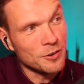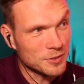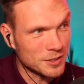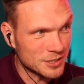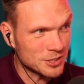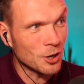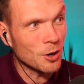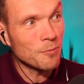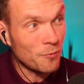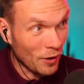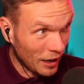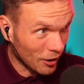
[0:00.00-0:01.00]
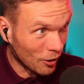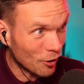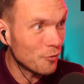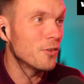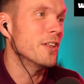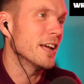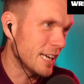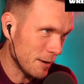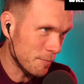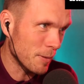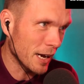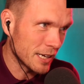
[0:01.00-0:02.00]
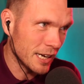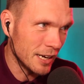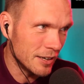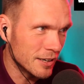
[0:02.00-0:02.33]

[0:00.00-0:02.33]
the top, fell off, and then came back in